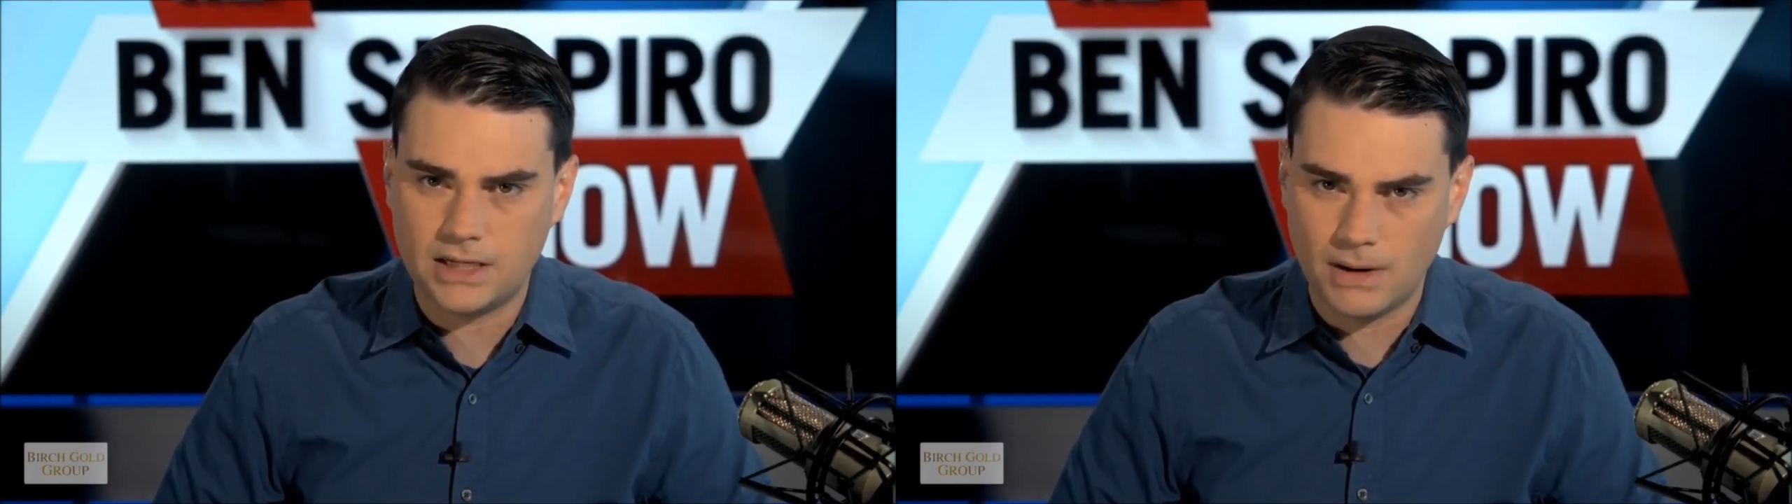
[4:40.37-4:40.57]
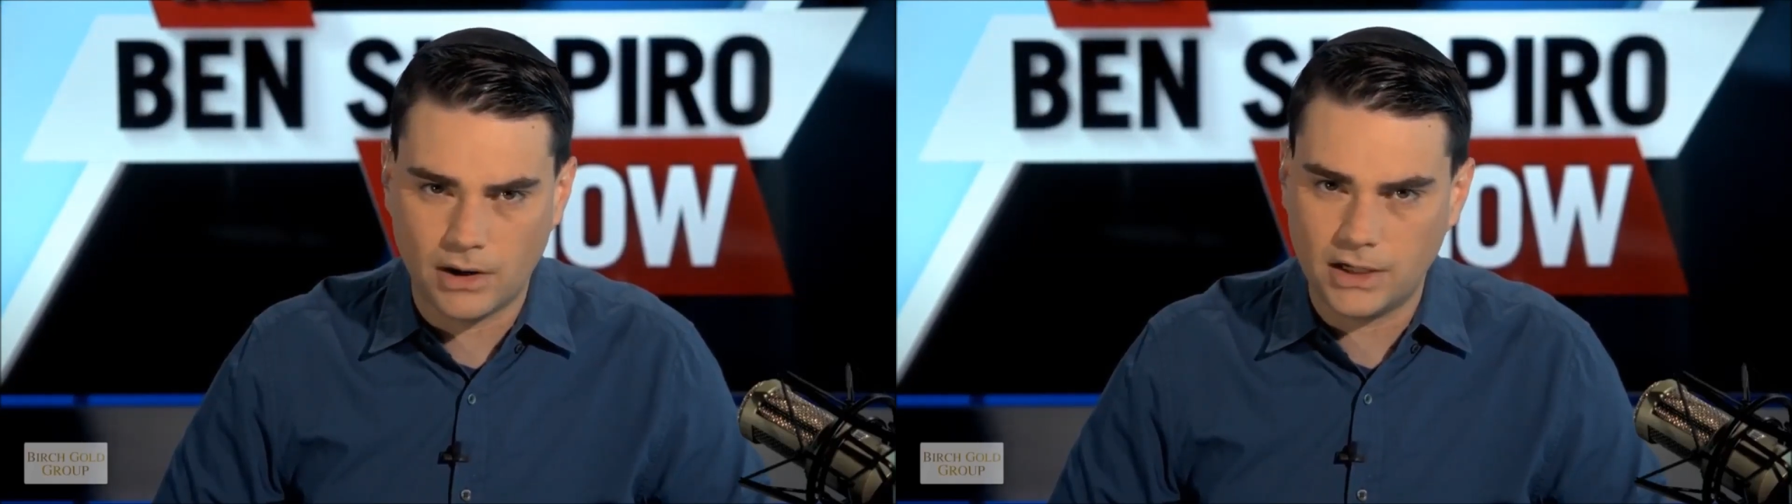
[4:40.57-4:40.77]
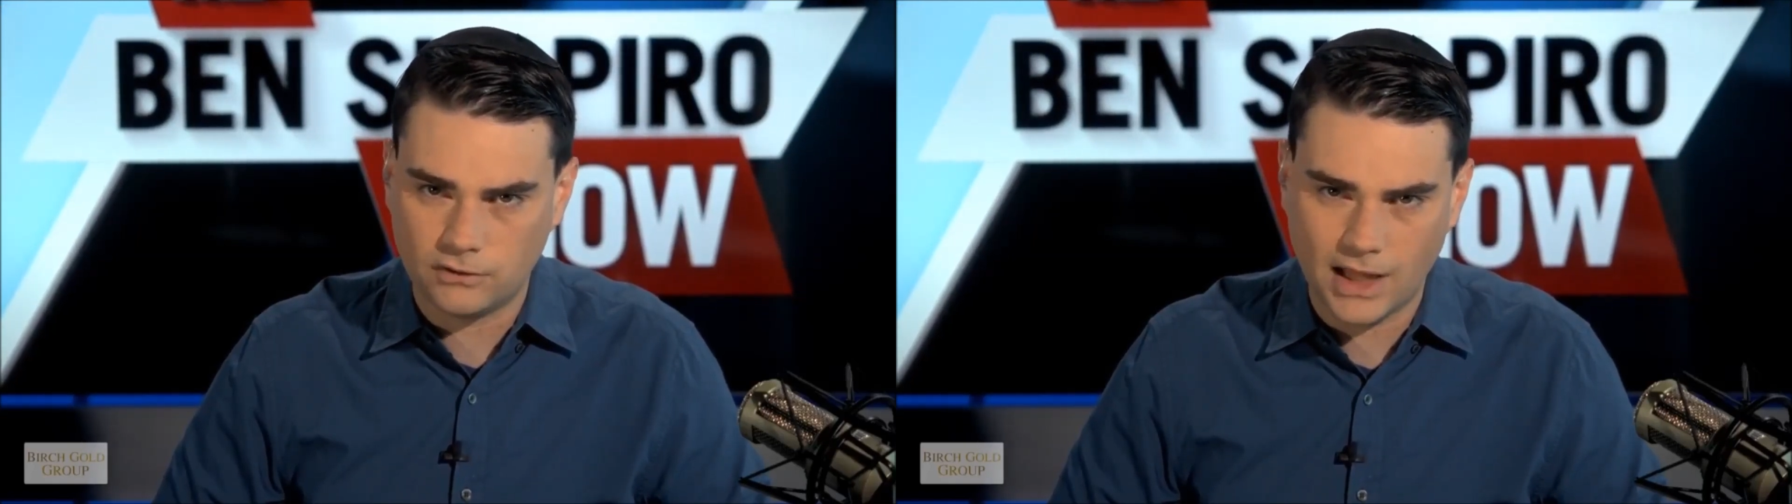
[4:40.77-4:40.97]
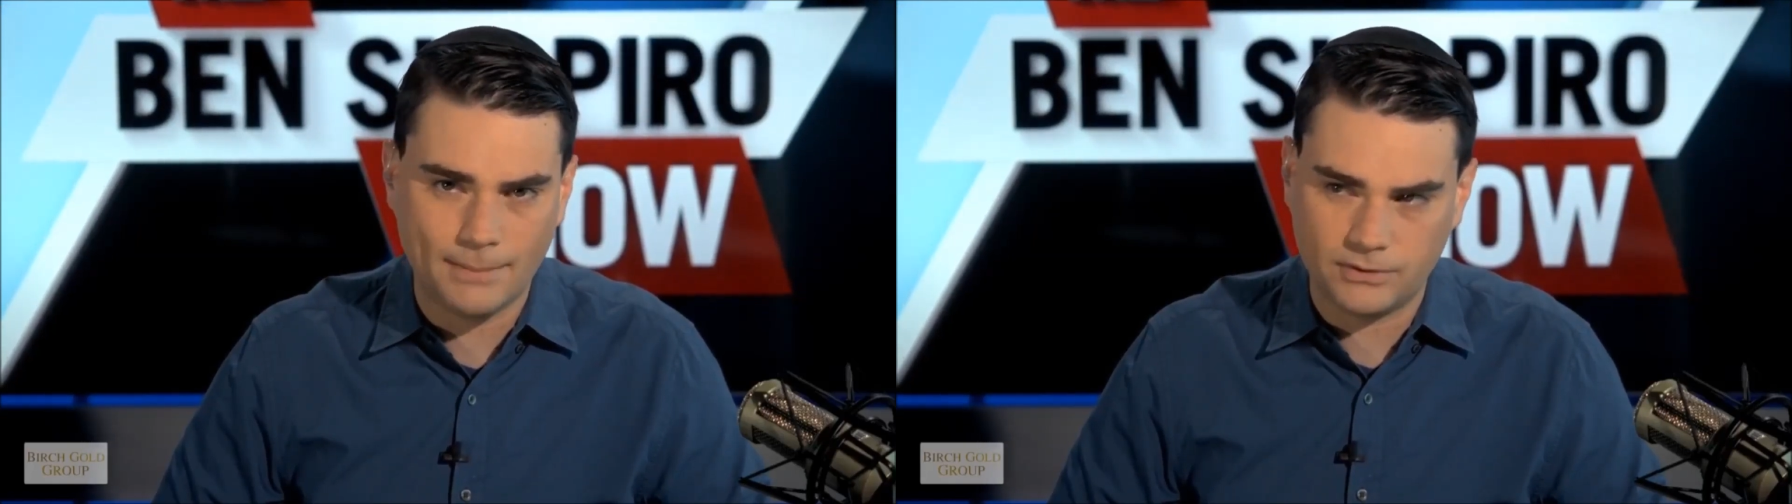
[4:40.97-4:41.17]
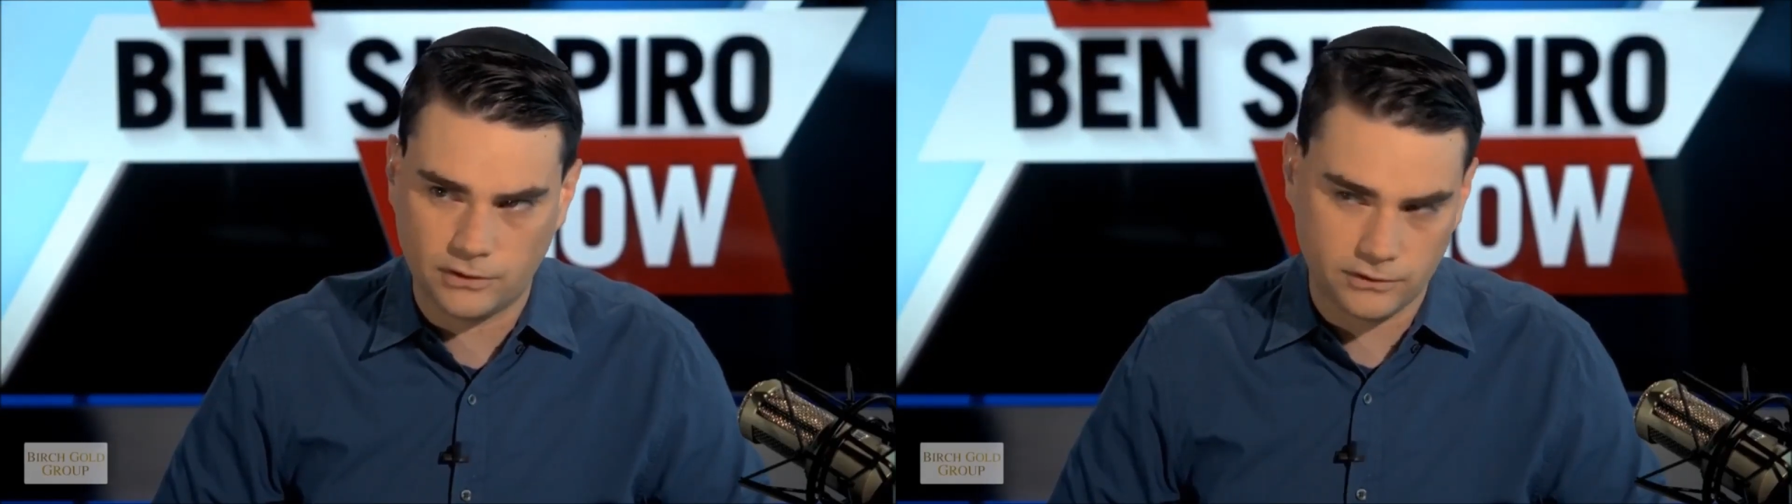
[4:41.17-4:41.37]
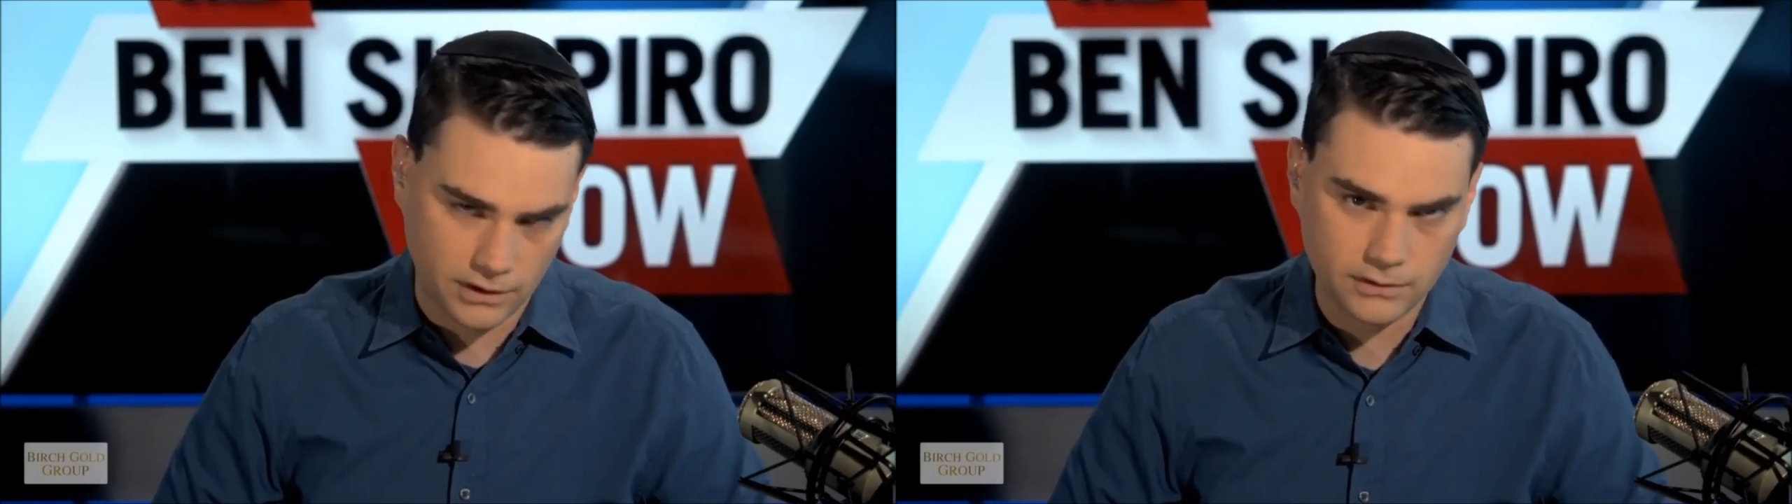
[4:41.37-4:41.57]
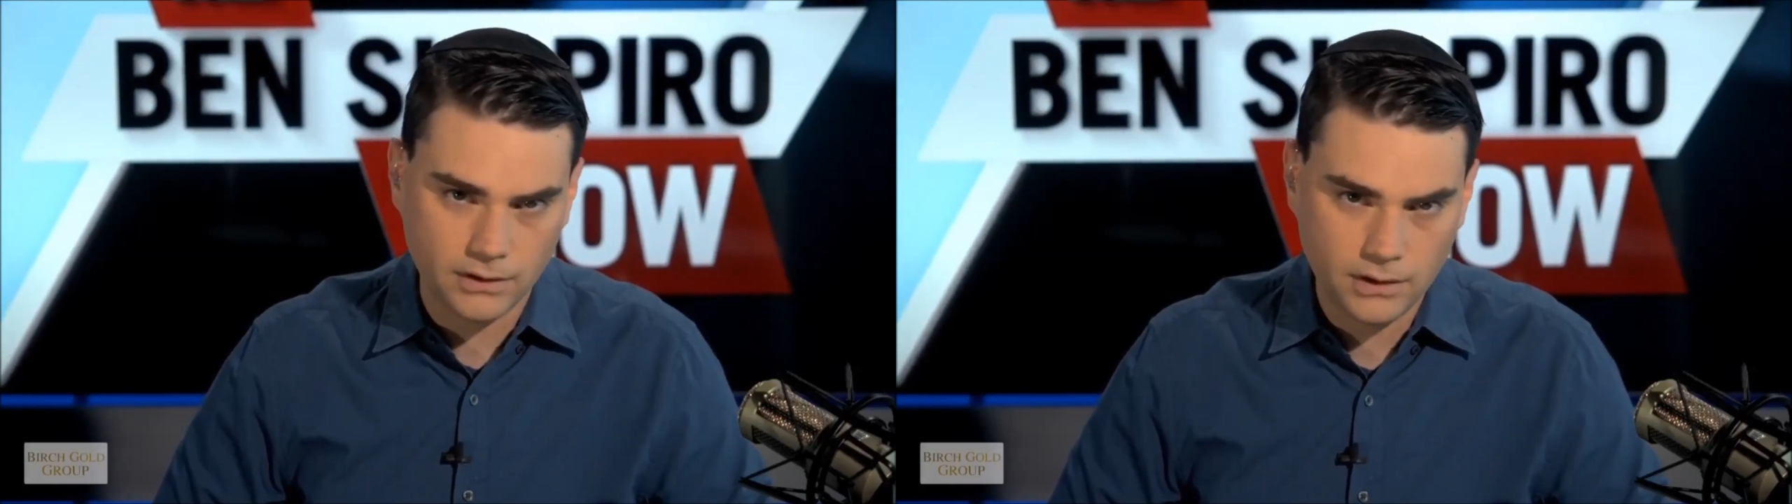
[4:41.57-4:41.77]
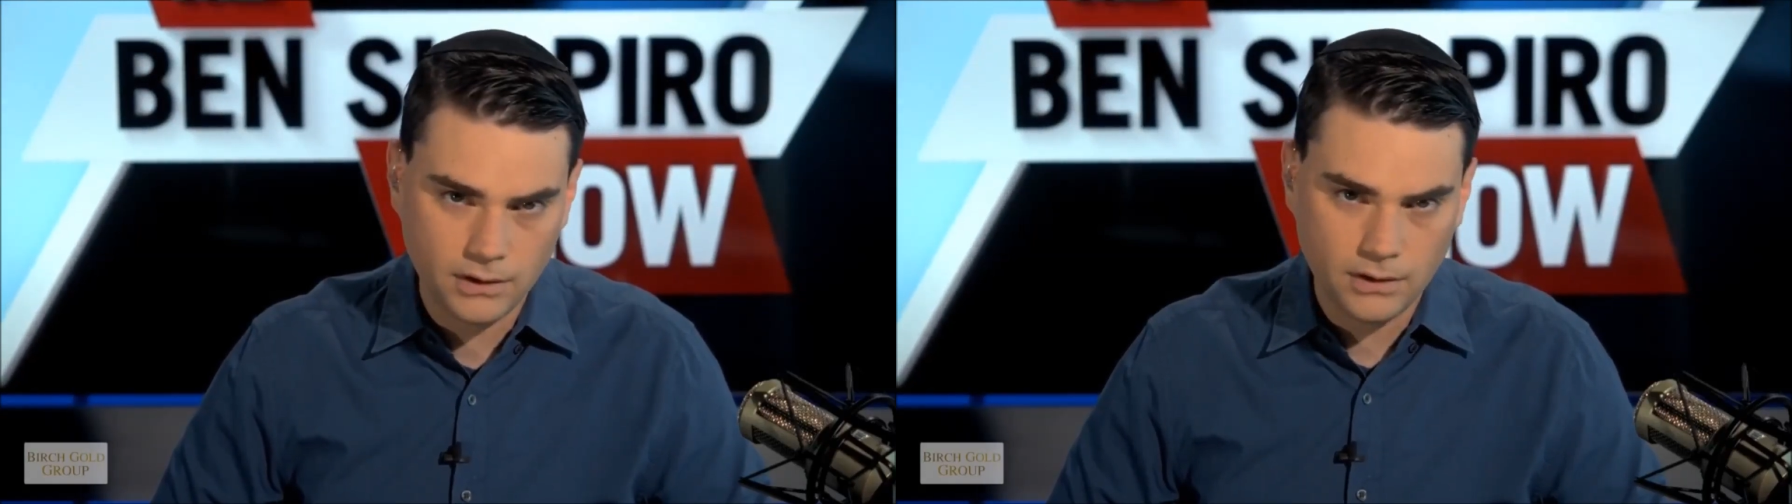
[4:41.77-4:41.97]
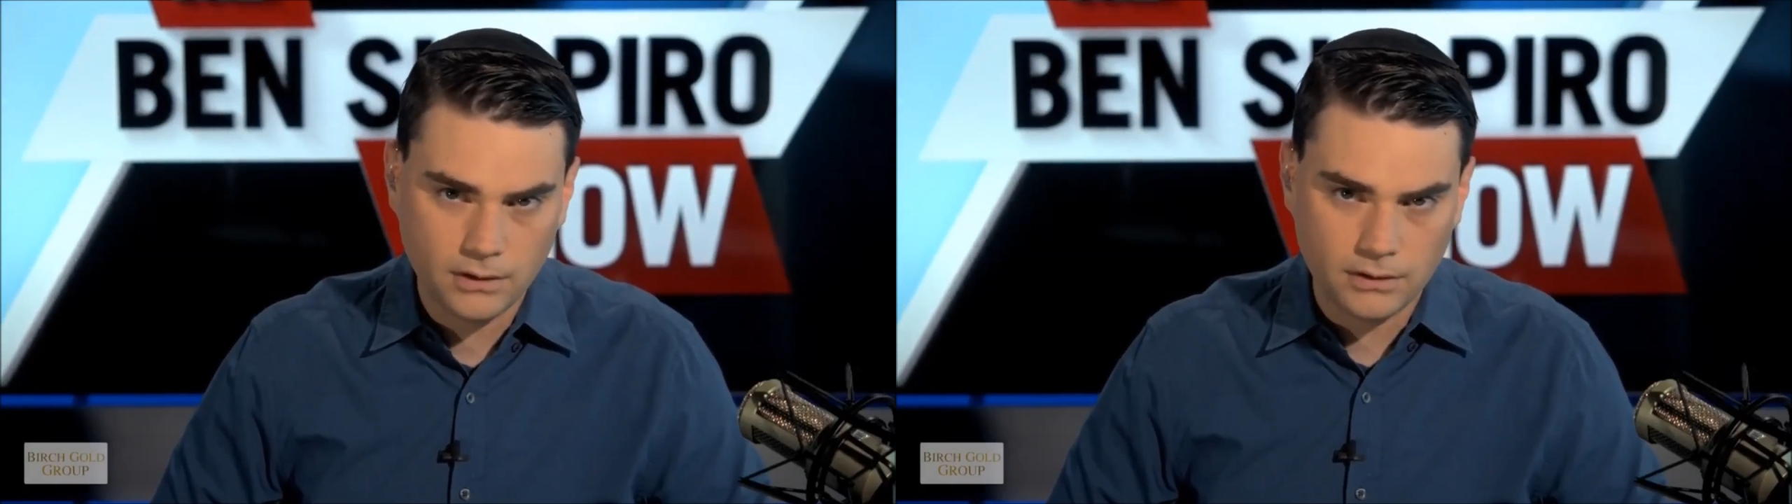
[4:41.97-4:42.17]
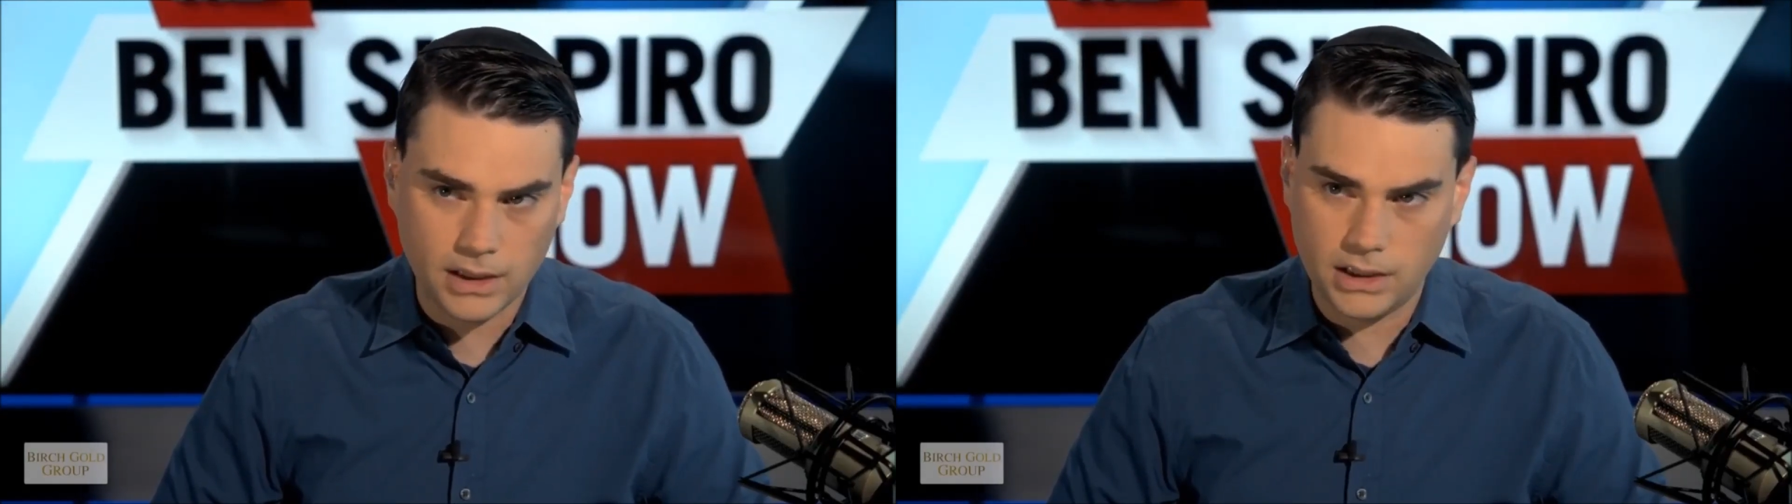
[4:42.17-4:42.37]
that he married his lab assistant,
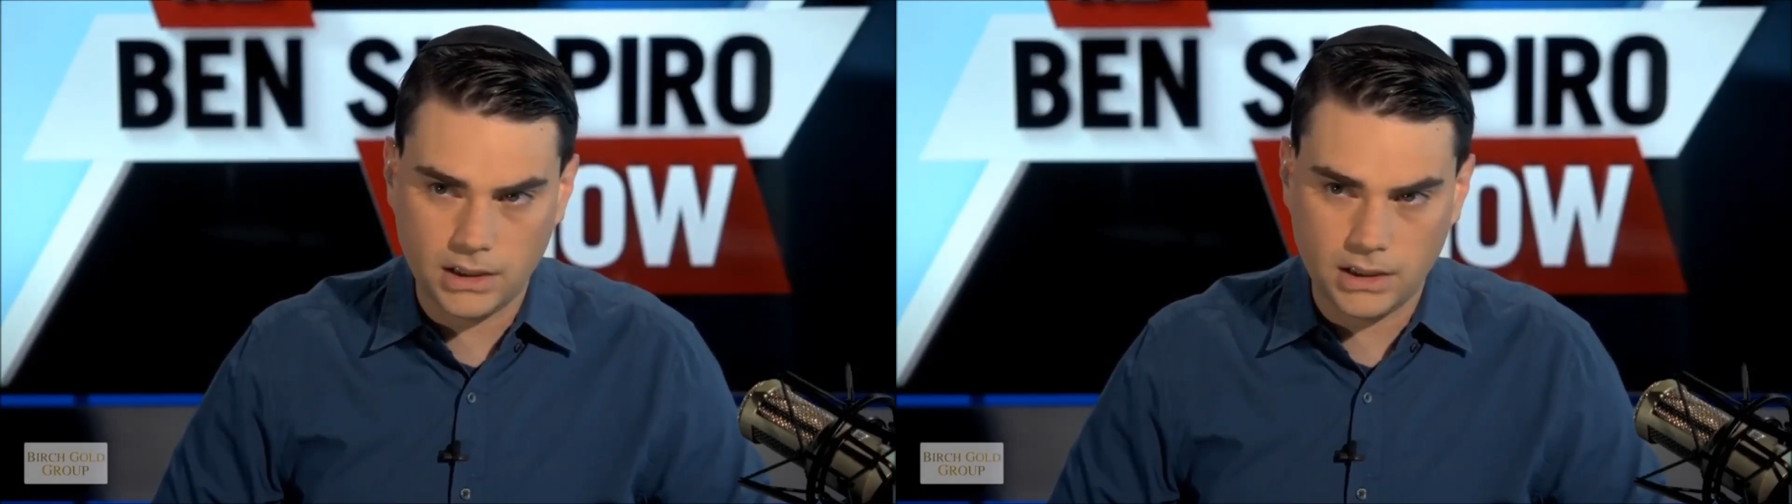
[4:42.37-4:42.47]
right?